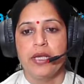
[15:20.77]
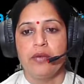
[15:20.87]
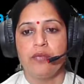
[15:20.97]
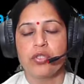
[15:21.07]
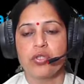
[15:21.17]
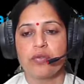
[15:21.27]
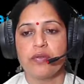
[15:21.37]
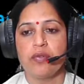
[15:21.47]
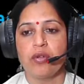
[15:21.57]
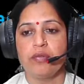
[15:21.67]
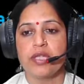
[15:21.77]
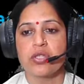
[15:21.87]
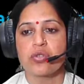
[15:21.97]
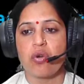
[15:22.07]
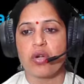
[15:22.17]
Which of the following
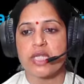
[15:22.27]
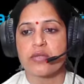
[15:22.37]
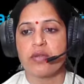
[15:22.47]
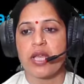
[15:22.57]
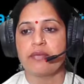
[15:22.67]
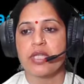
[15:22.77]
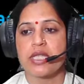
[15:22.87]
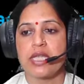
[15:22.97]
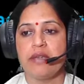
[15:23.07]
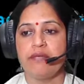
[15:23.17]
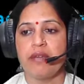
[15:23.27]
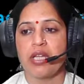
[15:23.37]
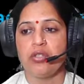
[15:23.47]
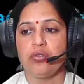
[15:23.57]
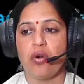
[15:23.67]
salts will have the same
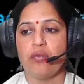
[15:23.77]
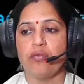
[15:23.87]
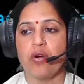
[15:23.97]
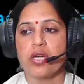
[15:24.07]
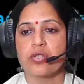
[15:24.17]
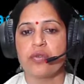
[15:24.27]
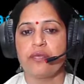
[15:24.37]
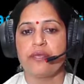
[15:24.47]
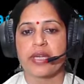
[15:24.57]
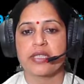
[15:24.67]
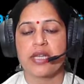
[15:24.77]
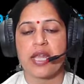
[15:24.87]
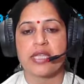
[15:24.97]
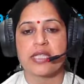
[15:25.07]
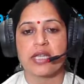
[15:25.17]
value of Wants-of factor
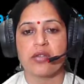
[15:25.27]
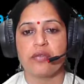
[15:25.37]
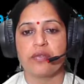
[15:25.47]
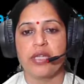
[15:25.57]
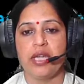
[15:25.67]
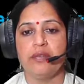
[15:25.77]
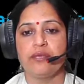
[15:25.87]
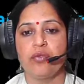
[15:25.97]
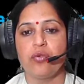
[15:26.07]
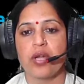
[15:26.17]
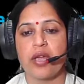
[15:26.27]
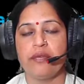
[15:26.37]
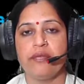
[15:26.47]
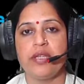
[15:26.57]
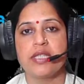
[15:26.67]
as that of
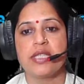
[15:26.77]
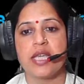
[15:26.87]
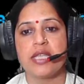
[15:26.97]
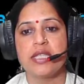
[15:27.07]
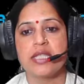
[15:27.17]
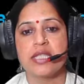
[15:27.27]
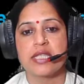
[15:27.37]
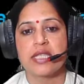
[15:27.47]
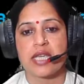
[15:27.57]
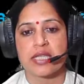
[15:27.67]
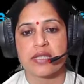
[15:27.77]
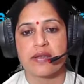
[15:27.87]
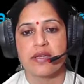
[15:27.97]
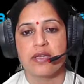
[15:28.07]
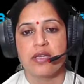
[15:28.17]
K4FeCN6?
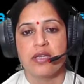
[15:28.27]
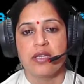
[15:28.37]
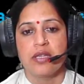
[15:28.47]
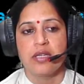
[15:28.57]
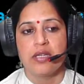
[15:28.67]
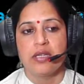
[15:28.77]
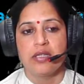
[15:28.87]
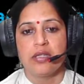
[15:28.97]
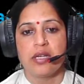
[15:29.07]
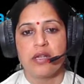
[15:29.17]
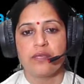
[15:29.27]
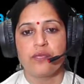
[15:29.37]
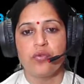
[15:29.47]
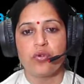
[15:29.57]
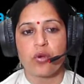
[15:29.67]
There are
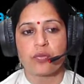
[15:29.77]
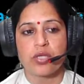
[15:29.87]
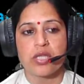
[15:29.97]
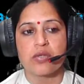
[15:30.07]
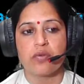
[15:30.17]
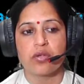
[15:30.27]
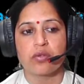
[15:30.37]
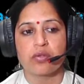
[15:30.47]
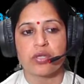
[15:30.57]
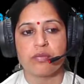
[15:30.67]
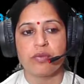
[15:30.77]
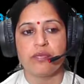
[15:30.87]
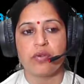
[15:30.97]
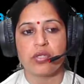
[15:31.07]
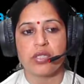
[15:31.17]
4 options for the question number
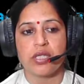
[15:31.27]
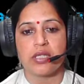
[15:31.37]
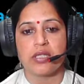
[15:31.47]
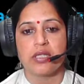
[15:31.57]
14.